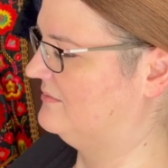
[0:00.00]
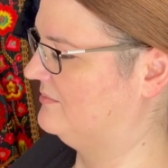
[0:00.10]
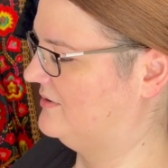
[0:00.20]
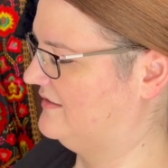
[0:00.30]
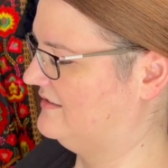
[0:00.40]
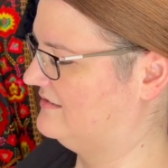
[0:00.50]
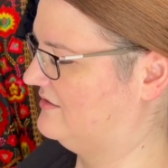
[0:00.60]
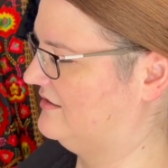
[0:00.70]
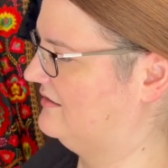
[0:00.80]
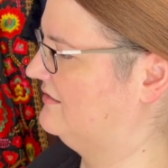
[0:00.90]
But these
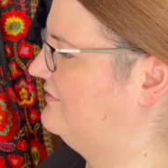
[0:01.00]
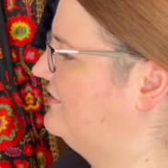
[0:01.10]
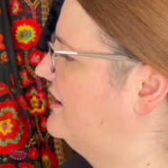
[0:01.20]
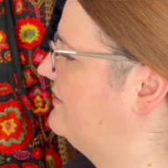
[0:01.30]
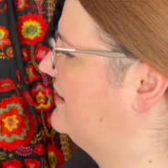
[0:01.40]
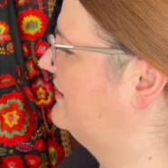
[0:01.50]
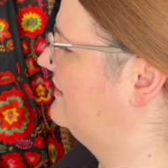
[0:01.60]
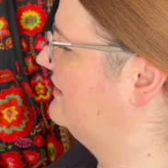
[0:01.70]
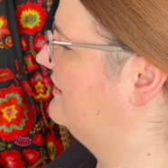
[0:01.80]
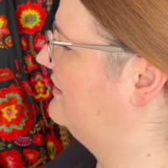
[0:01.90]
are very
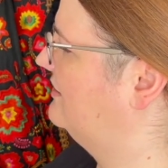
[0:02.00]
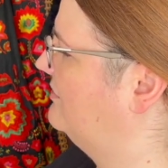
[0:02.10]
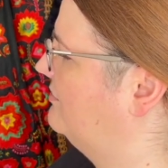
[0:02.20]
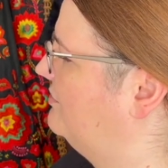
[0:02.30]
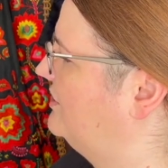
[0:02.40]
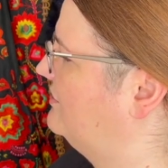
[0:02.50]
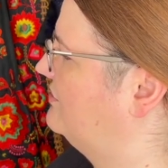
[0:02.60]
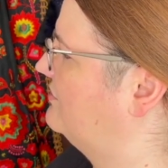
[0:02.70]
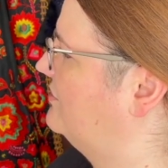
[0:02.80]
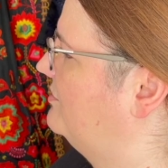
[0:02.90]

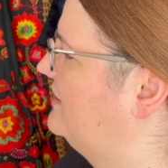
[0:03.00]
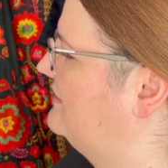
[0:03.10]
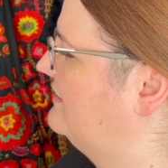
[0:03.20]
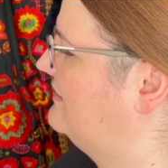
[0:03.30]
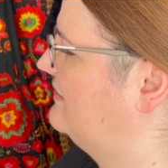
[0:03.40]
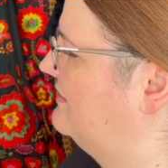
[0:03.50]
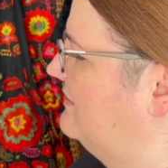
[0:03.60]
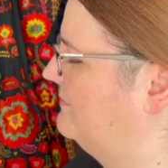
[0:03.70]
beautiful pieces.